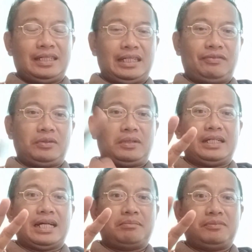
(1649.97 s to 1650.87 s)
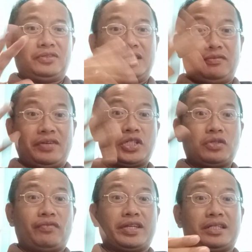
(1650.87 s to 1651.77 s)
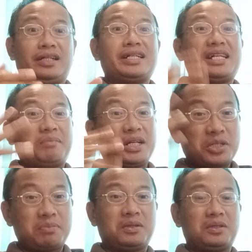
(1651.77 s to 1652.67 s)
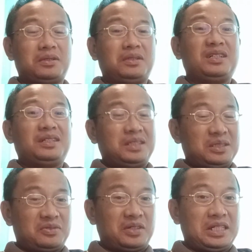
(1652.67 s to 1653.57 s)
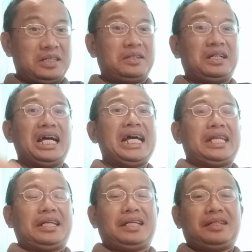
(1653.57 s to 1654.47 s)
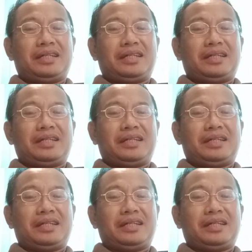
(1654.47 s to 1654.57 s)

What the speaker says: if you come for the face-to-face learning, much more for the online.